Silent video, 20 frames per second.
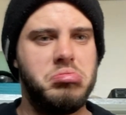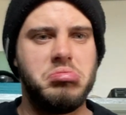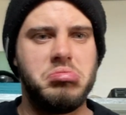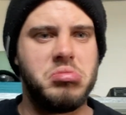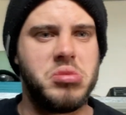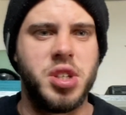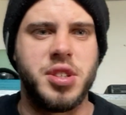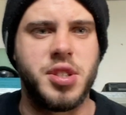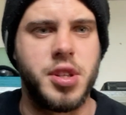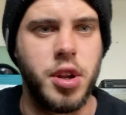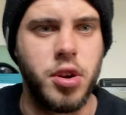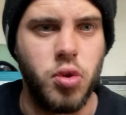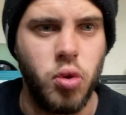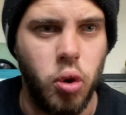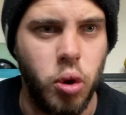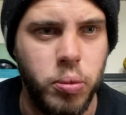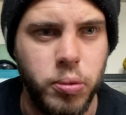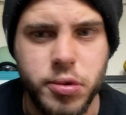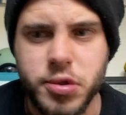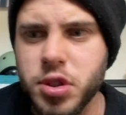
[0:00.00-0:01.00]
just a
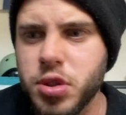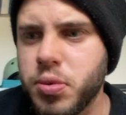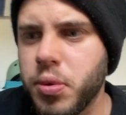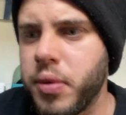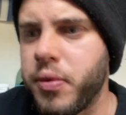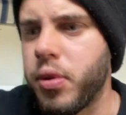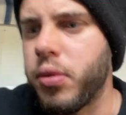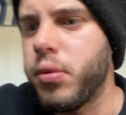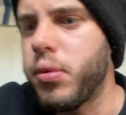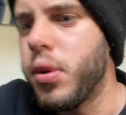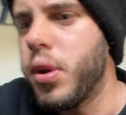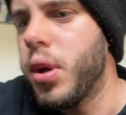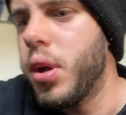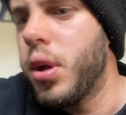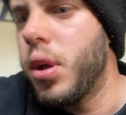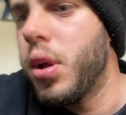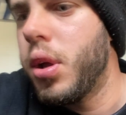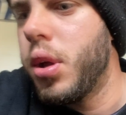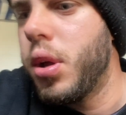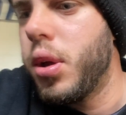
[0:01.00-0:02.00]
normal swivel.
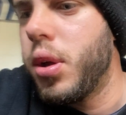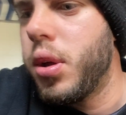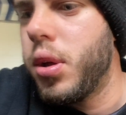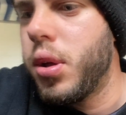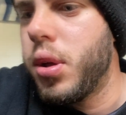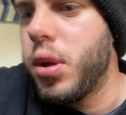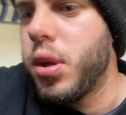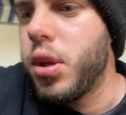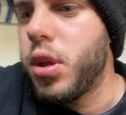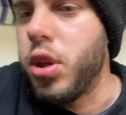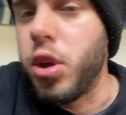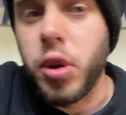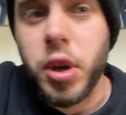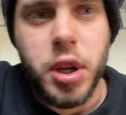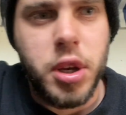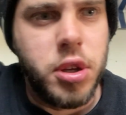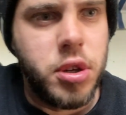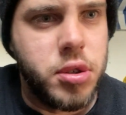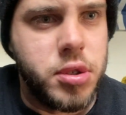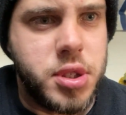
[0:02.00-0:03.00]
You can
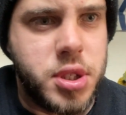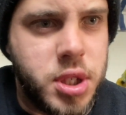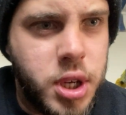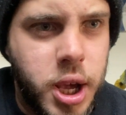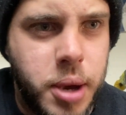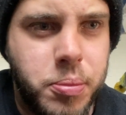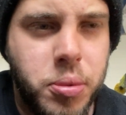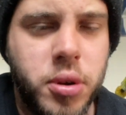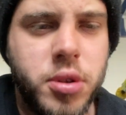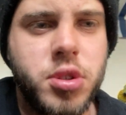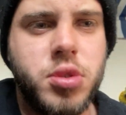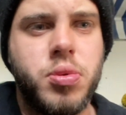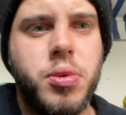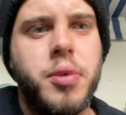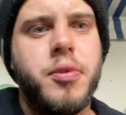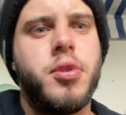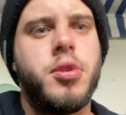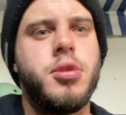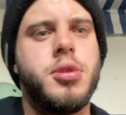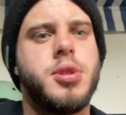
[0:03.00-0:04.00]
use snap-on
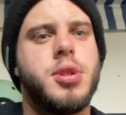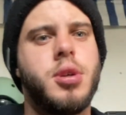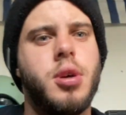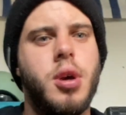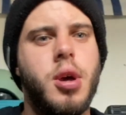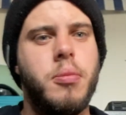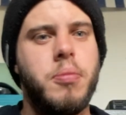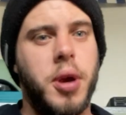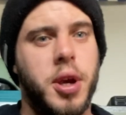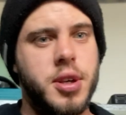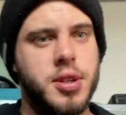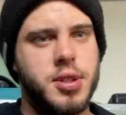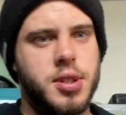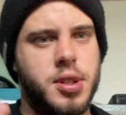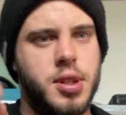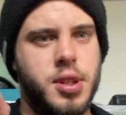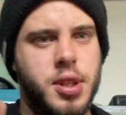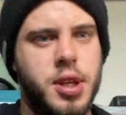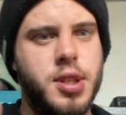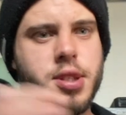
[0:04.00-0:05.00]
swivels, because
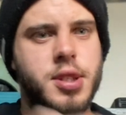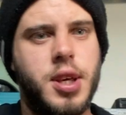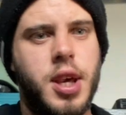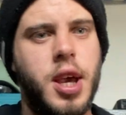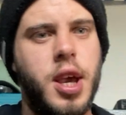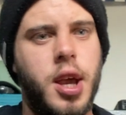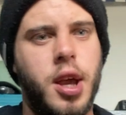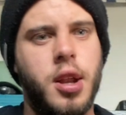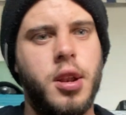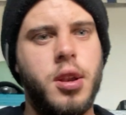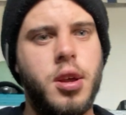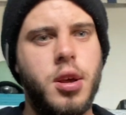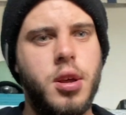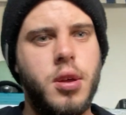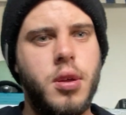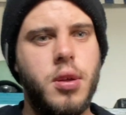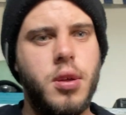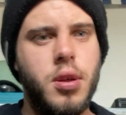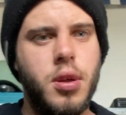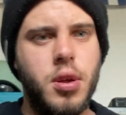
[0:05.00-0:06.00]
this end
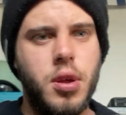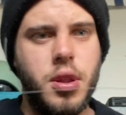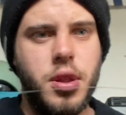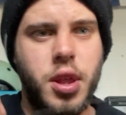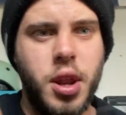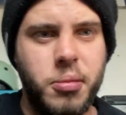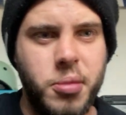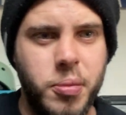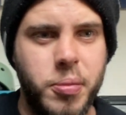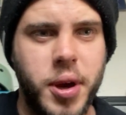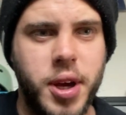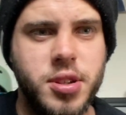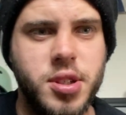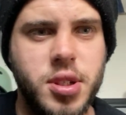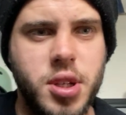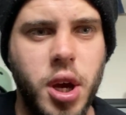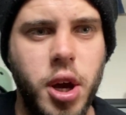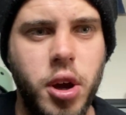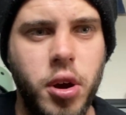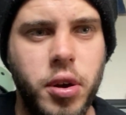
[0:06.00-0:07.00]
that I'm about to
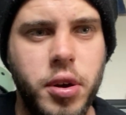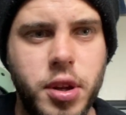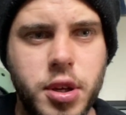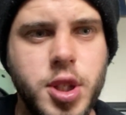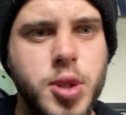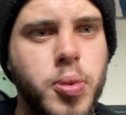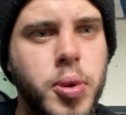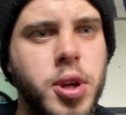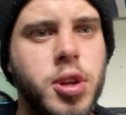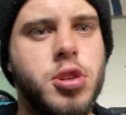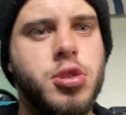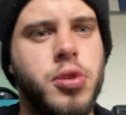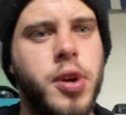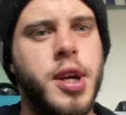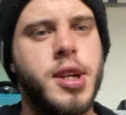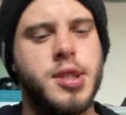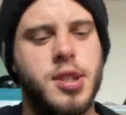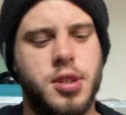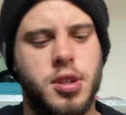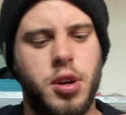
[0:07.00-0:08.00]
tie on is where your
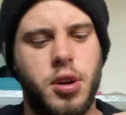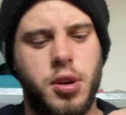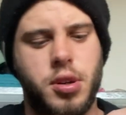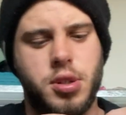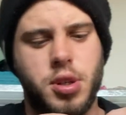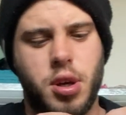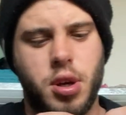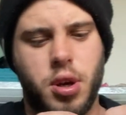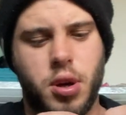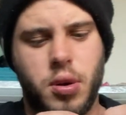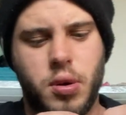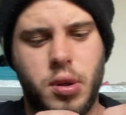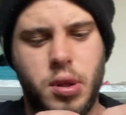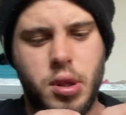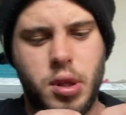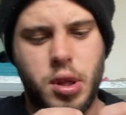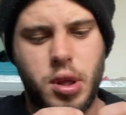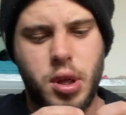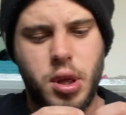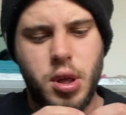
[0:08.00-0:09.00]
trace is going to go.
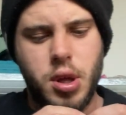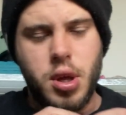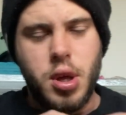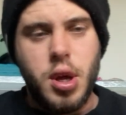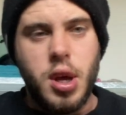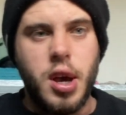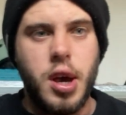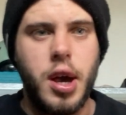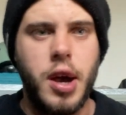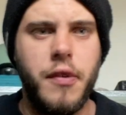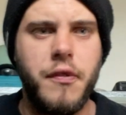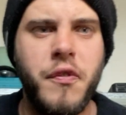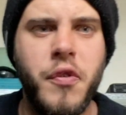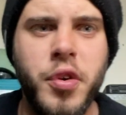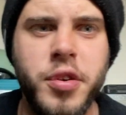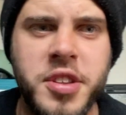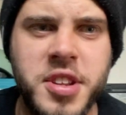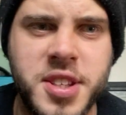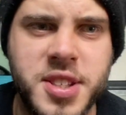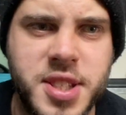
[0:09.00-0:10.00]
For
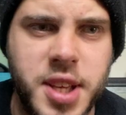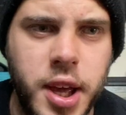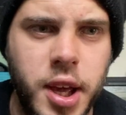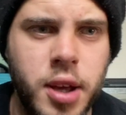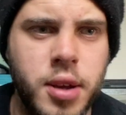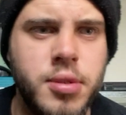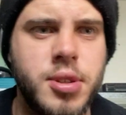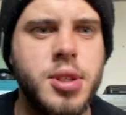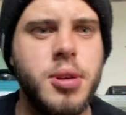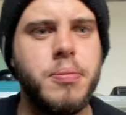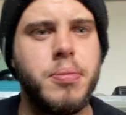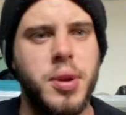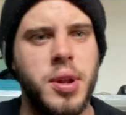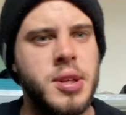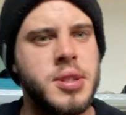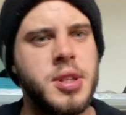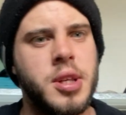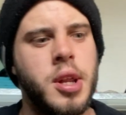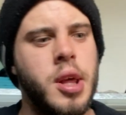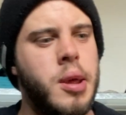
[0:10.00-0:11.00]
the sake of
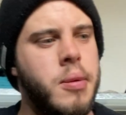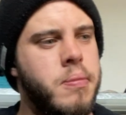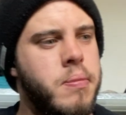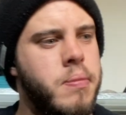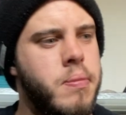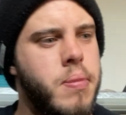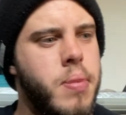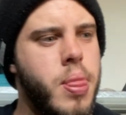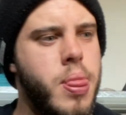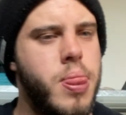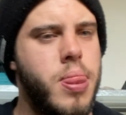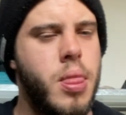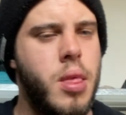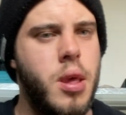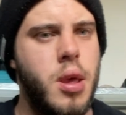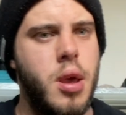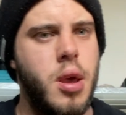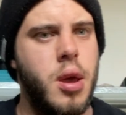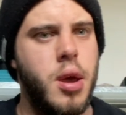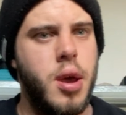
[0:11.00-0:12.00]
simplicity,
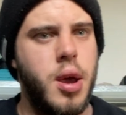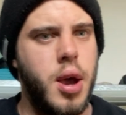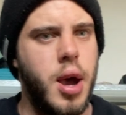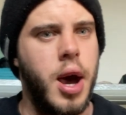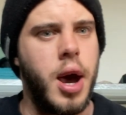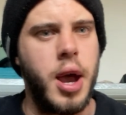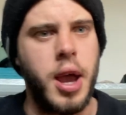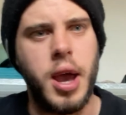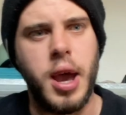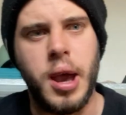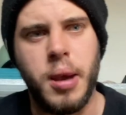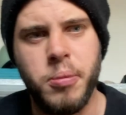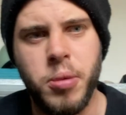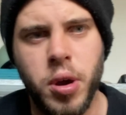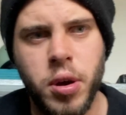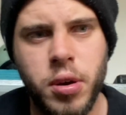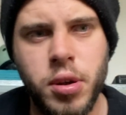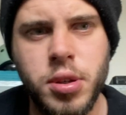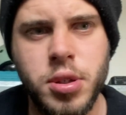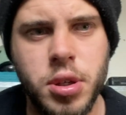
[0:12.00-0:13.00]
I am
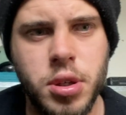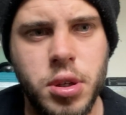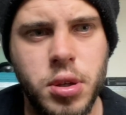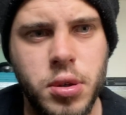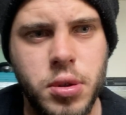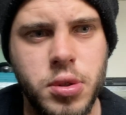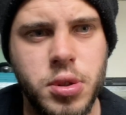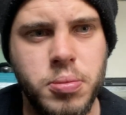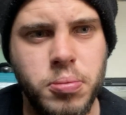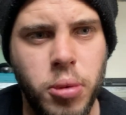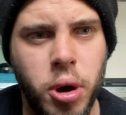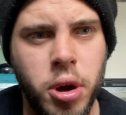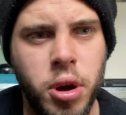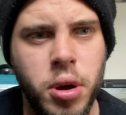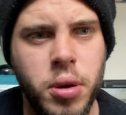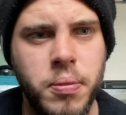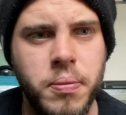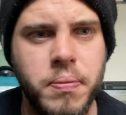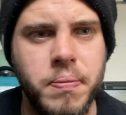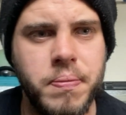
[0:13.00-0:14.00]
going to use mono,